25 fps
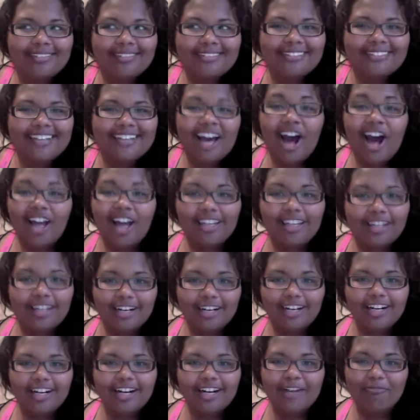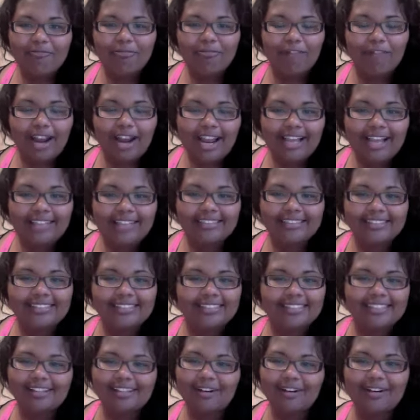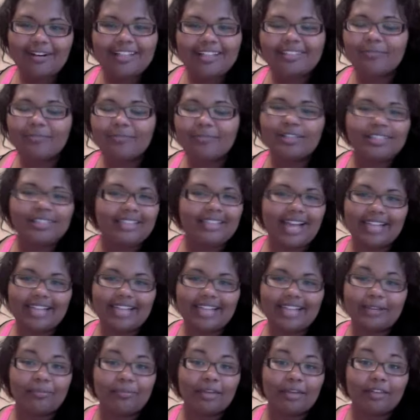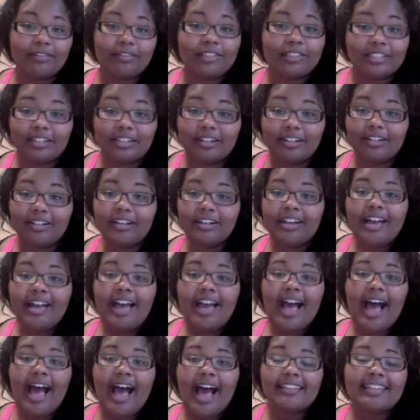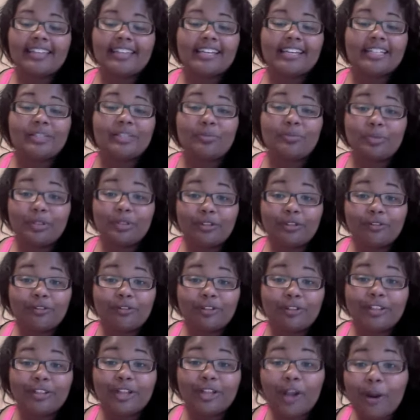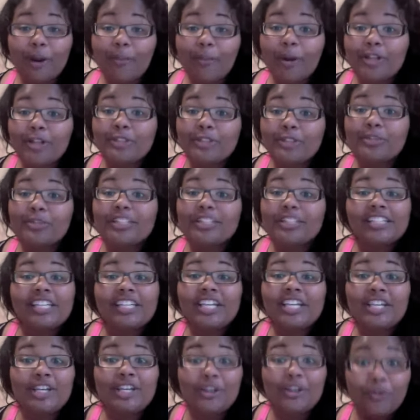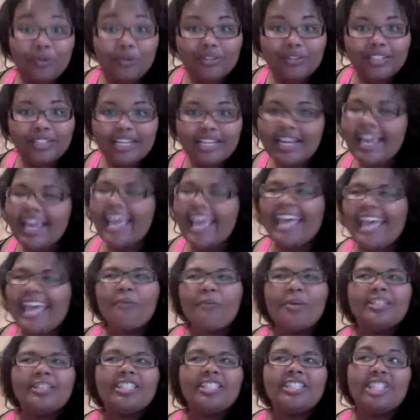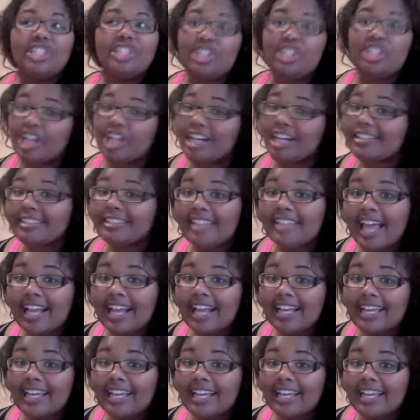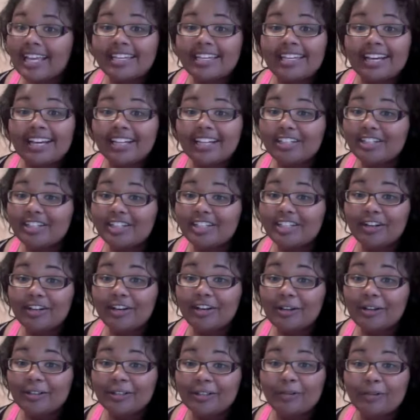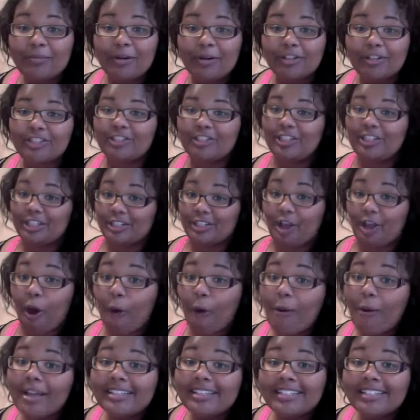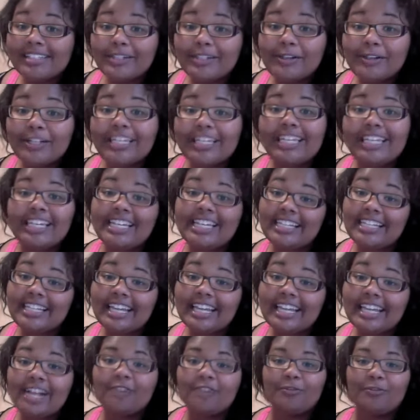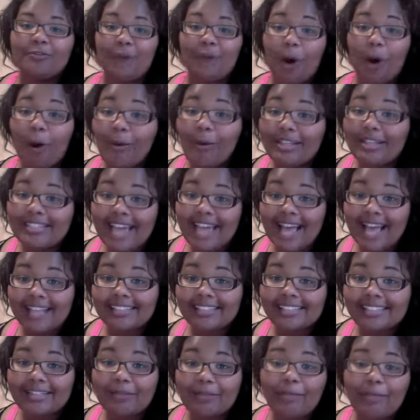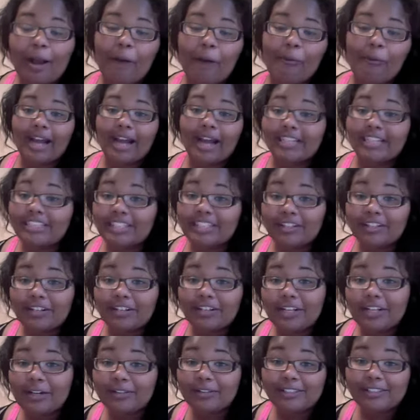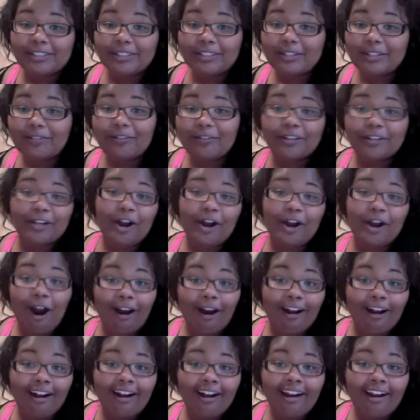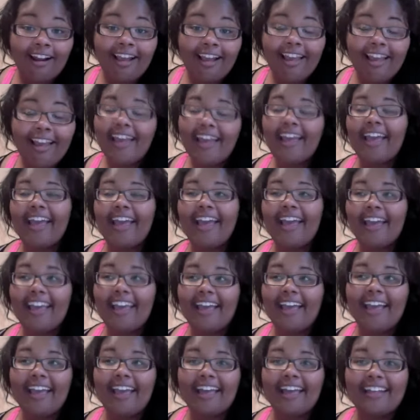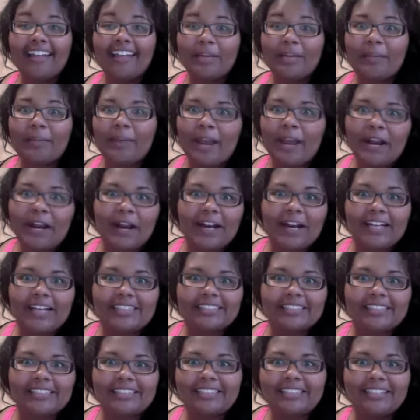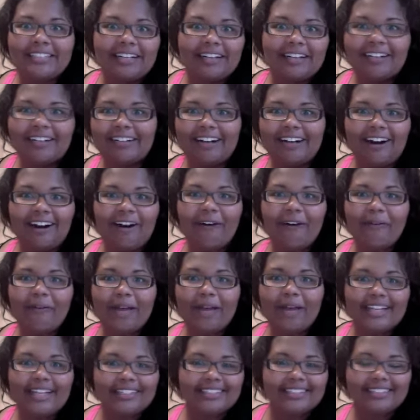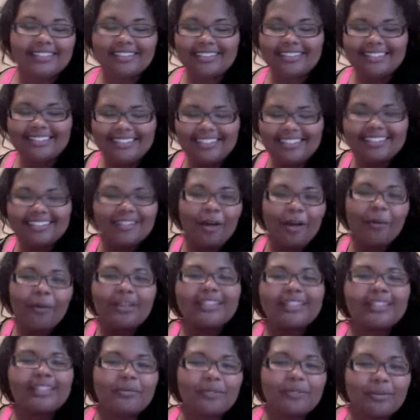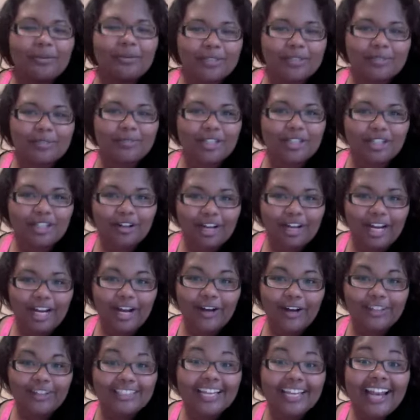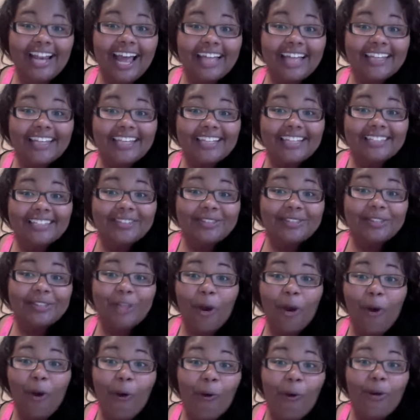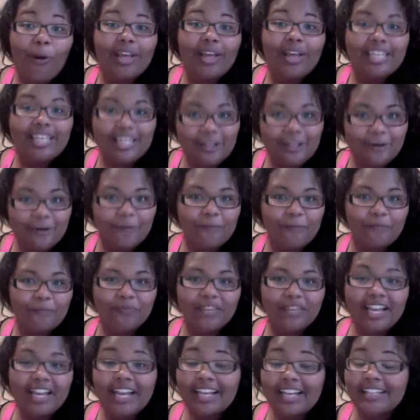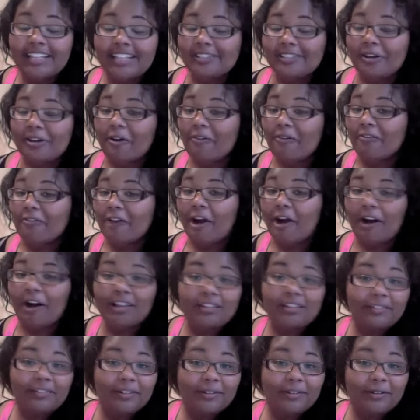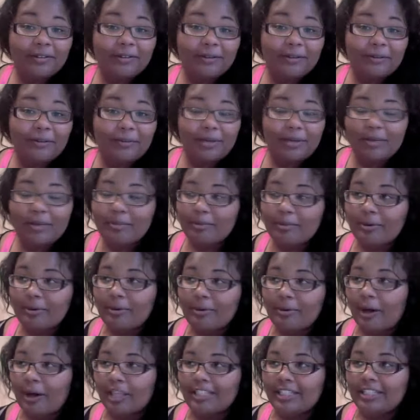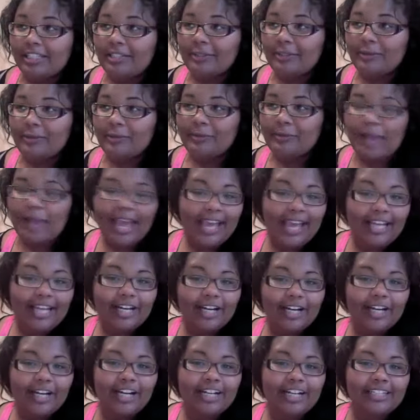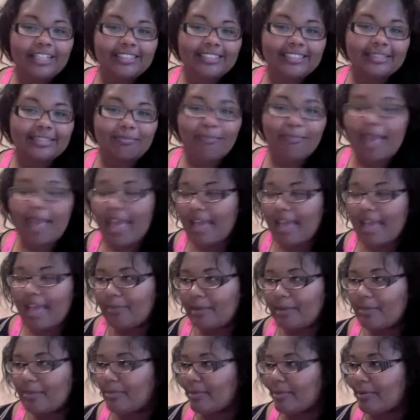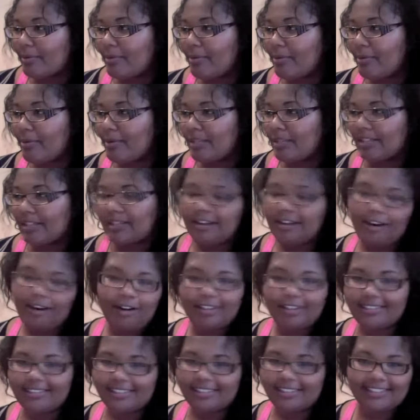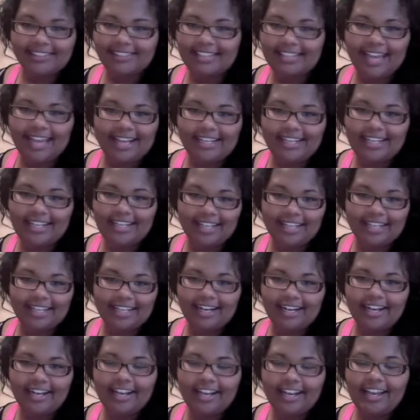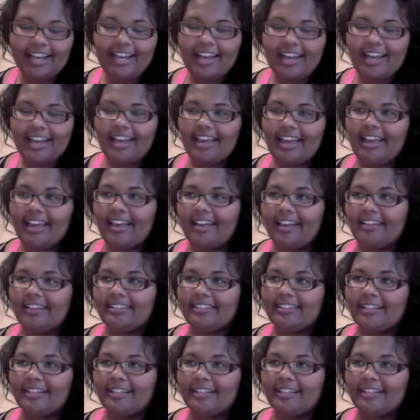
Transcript: color and race, you know, it's really not that big of a deal. I think it's beautiful. The commercial was cute. It was just like any other Cheerios commercial. There's always a little kid there who's always asking about Cheerios is good for your heart. And the parents, you know, always, it's always something with some Cheerios. And I think it's so cute. So for all of you people, all of you haters and mad people and all this, that, and the other. And